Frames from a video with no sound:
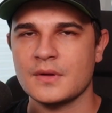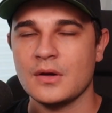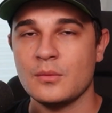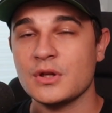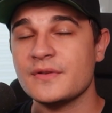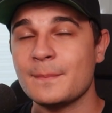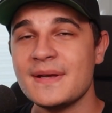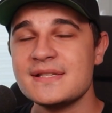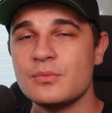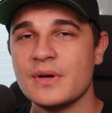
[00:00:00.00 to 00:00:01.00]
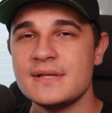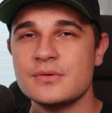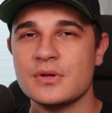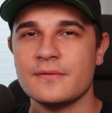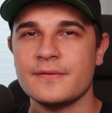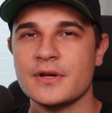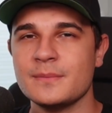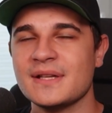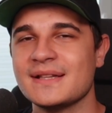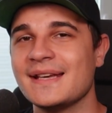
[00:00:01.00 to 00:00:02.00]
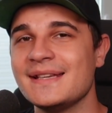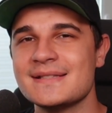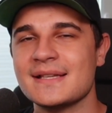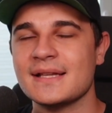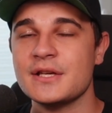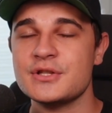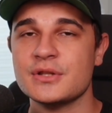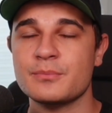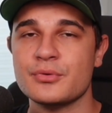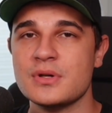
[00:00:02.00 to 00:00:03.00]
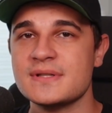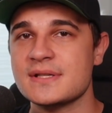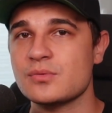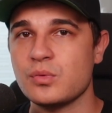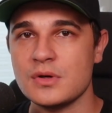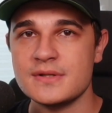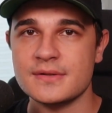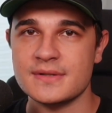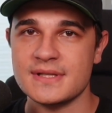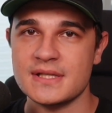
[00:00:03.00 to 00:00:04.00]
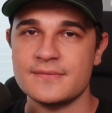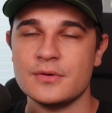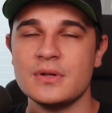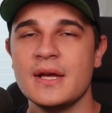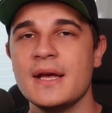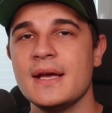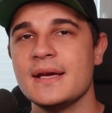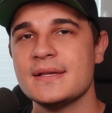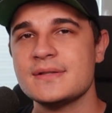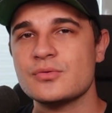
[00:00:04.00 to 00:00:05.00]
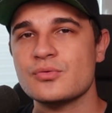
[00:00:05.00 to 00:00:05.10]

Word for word: One of the best ways to confirm that the installation process was successful is to